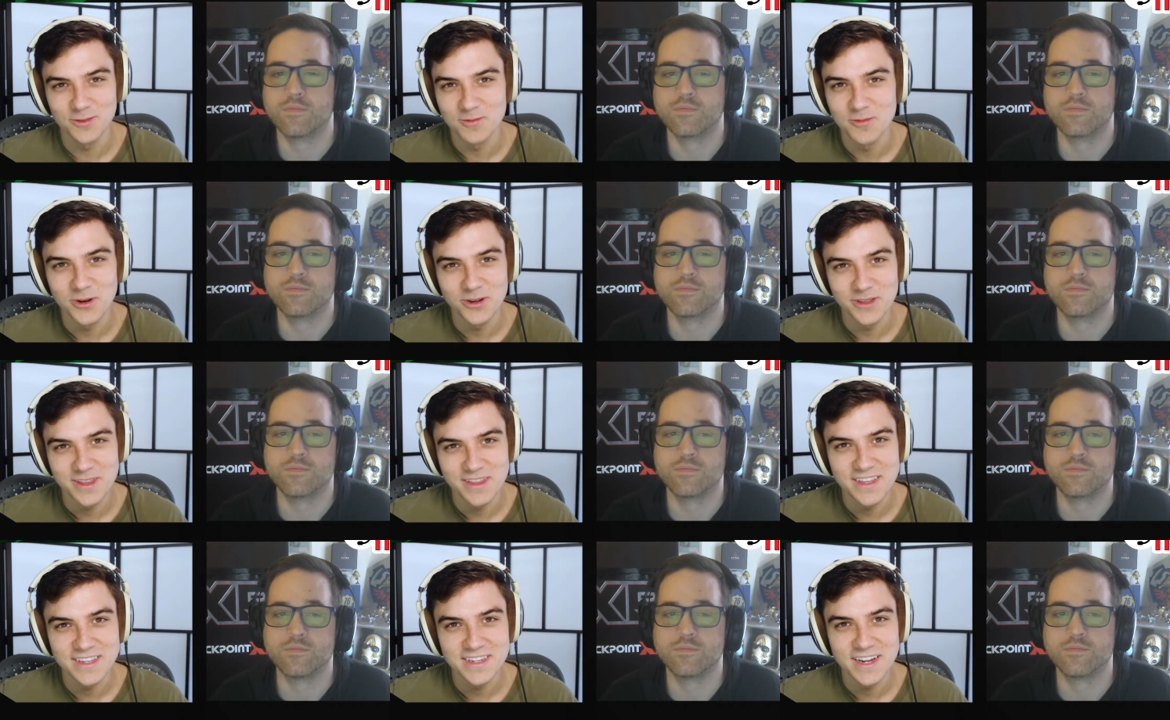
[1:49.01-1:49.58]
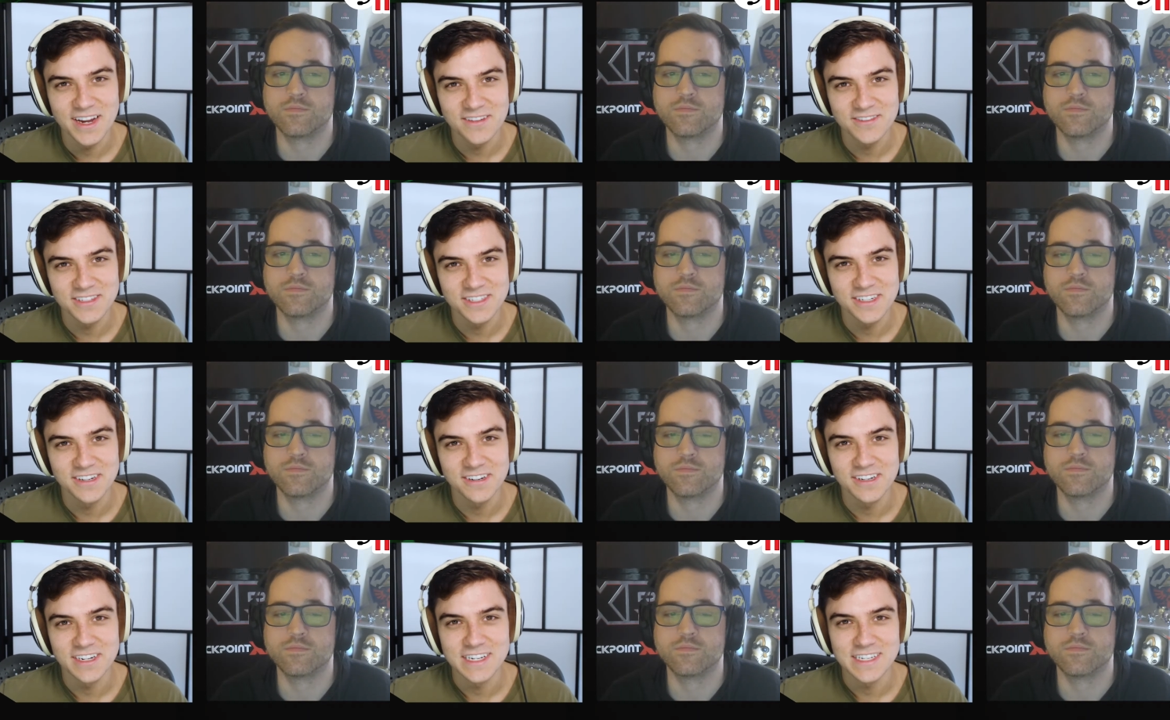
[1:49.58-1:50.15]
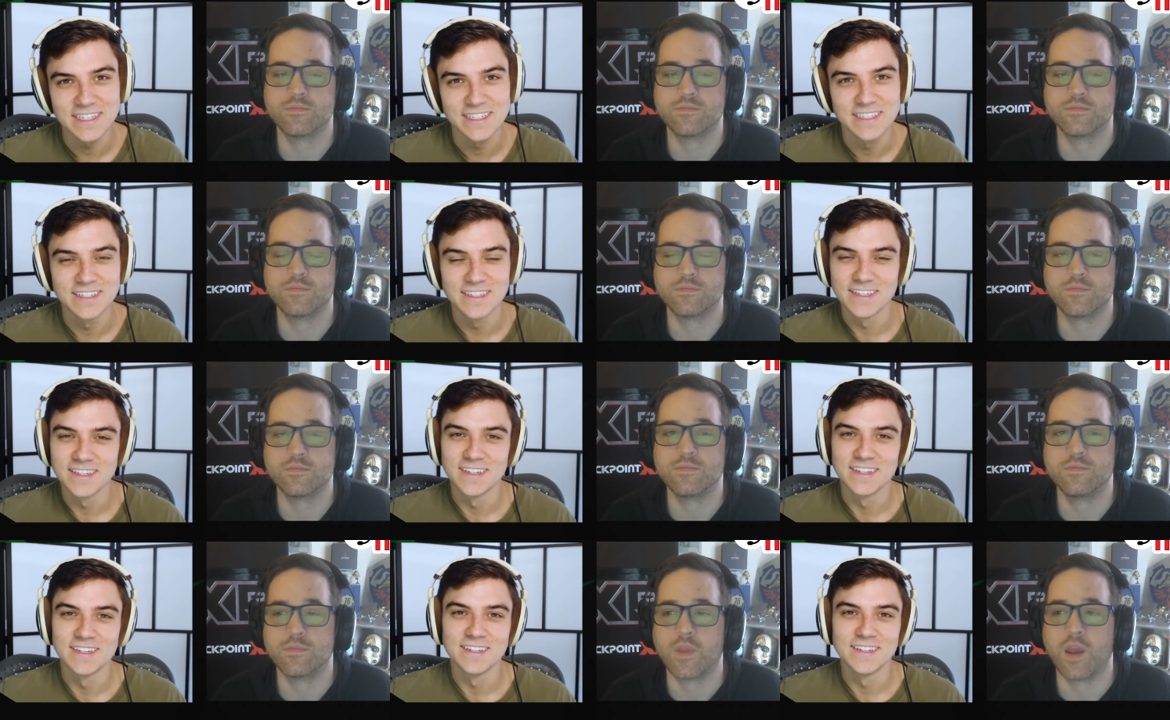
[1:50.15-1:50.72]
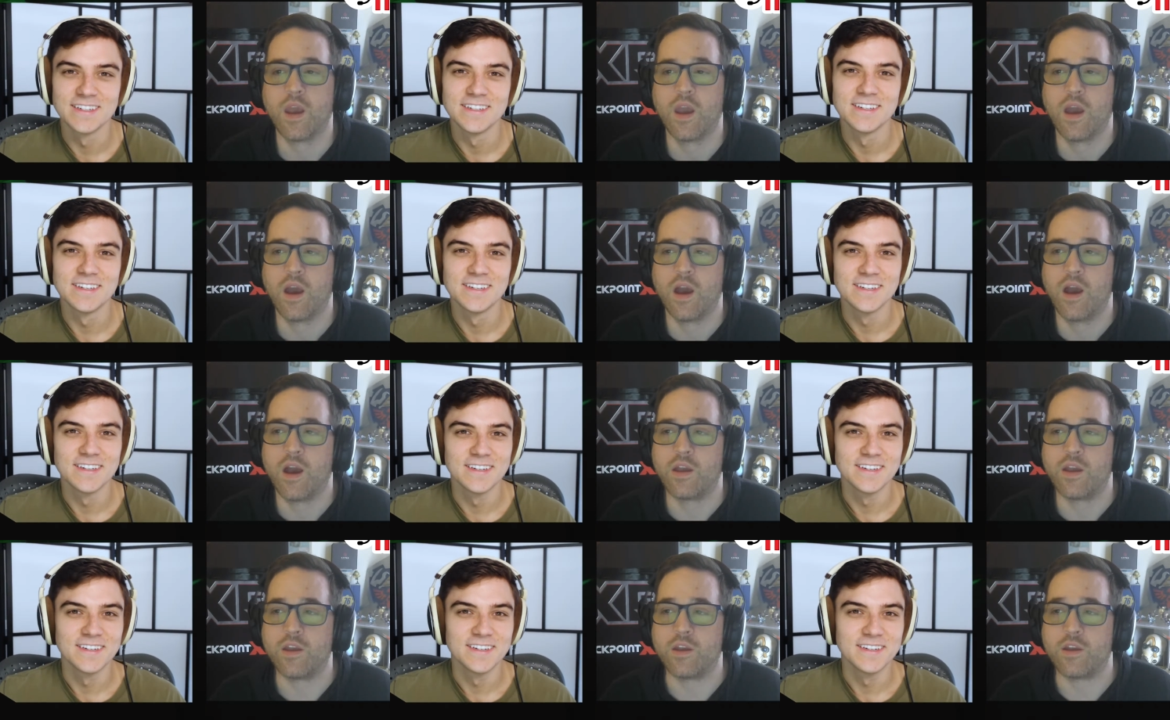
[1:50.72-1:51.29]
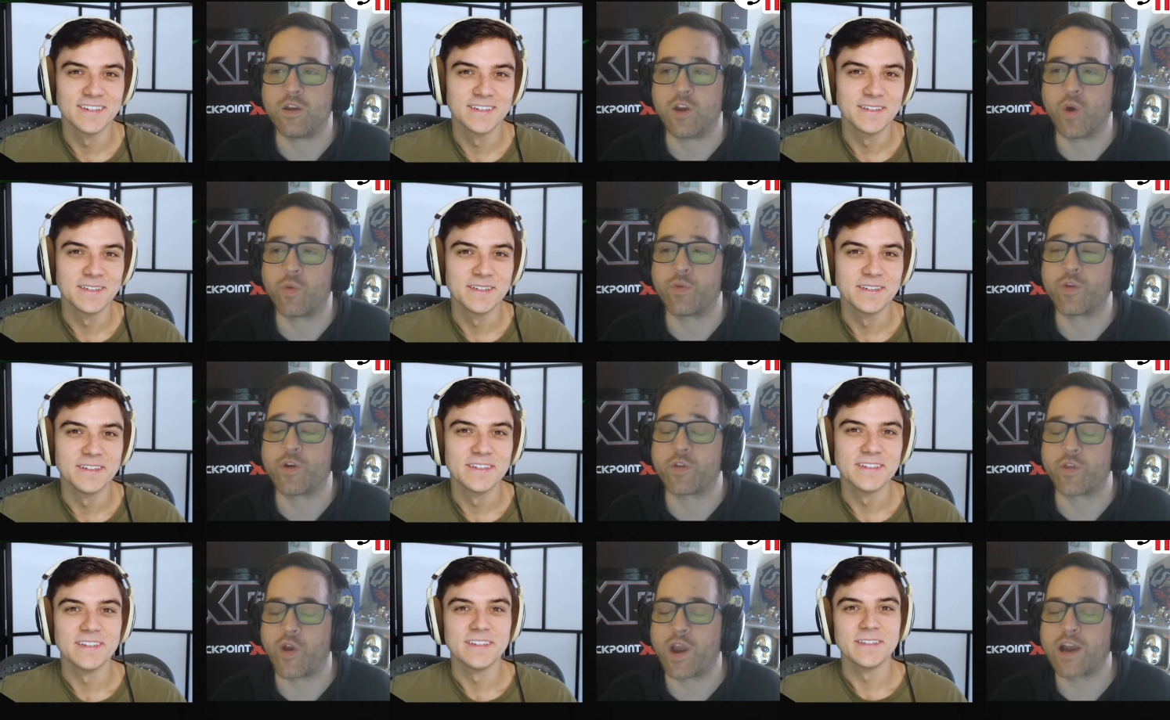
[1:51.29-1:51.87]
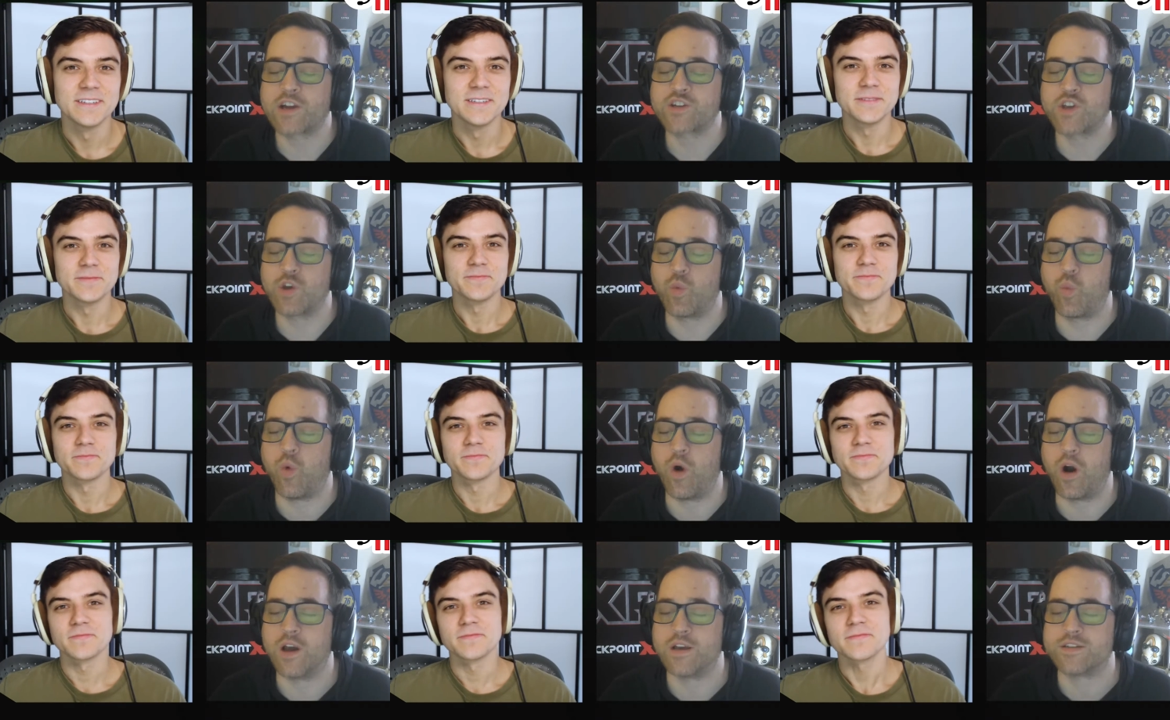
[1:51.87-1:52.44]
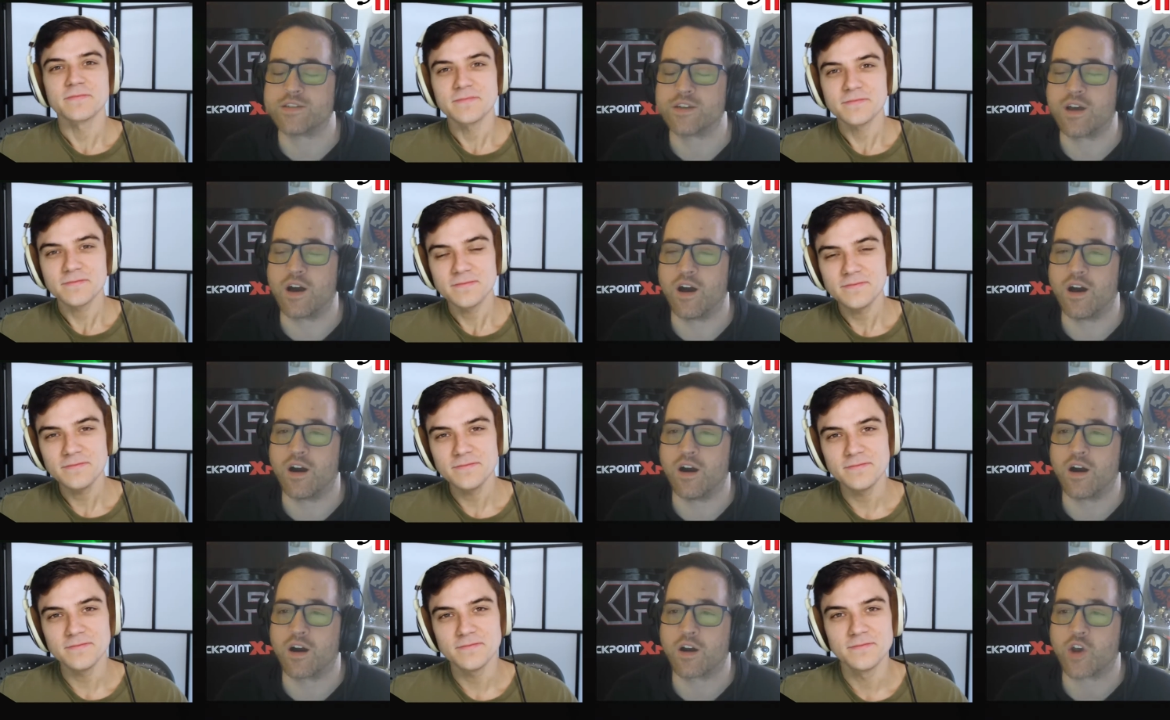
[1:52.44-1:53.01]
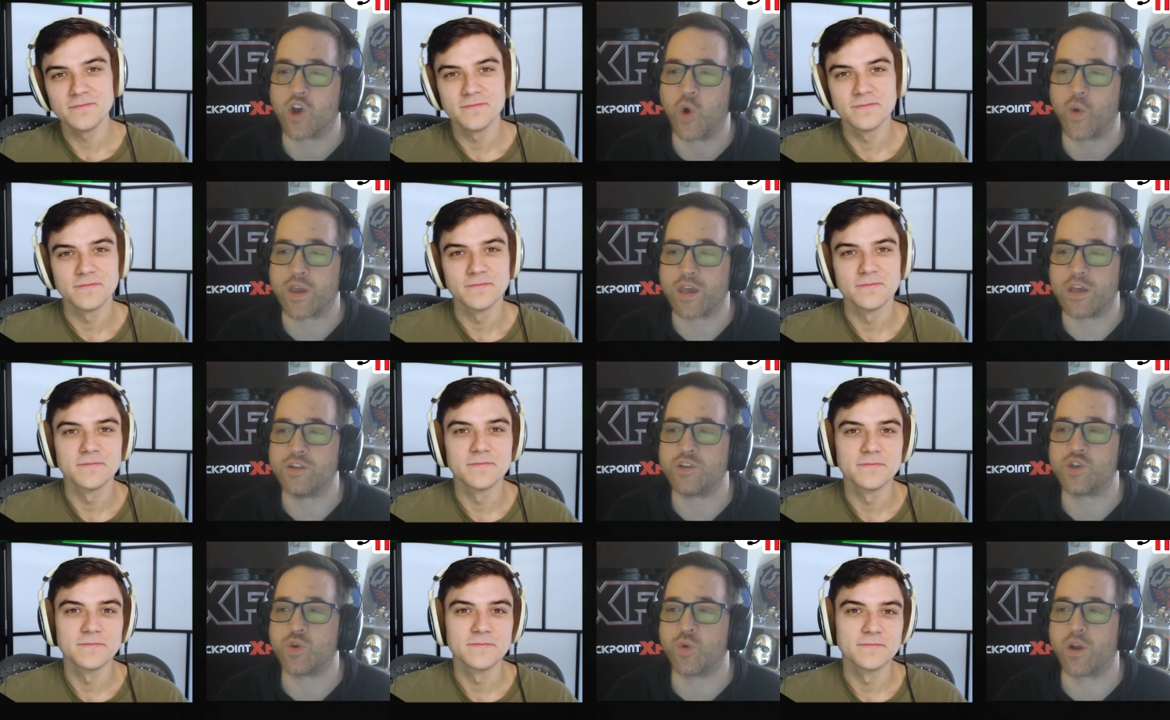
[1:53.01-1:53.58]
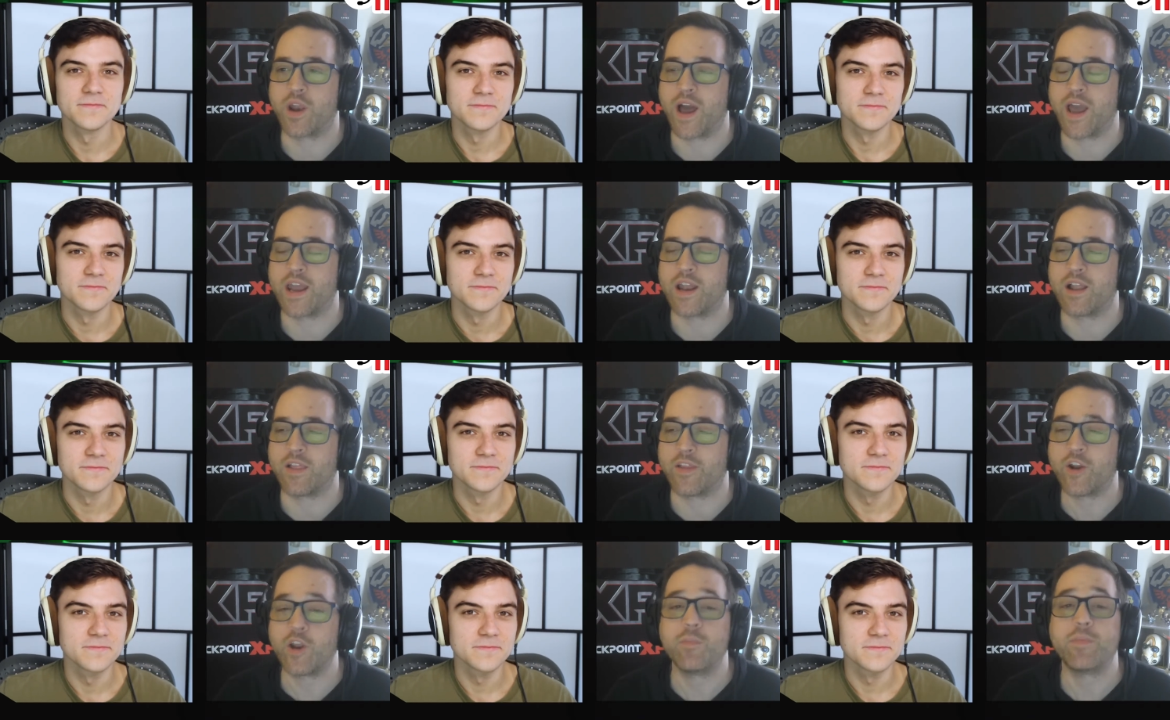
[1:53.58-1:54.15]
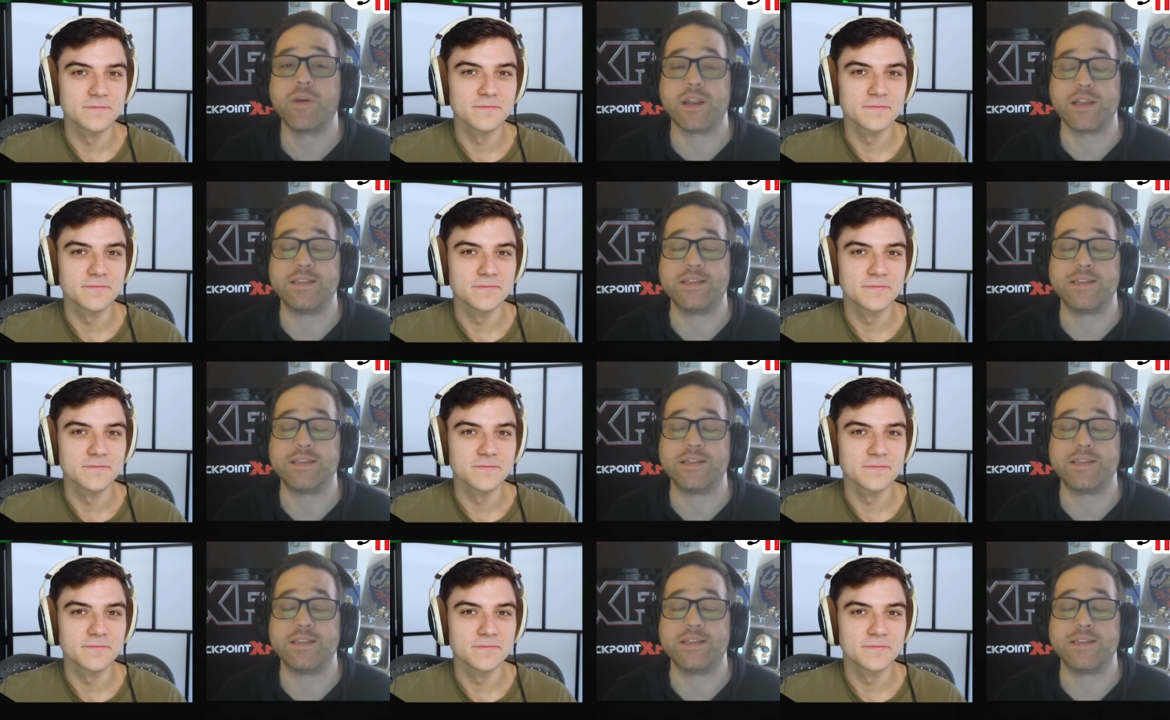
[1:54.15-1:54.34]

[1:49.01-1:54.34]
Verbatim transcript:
Speaker 1: ask for more than this out of a series.
Speaker 2: You know, there, there actually was, uh, uh, going into it, I had a little bit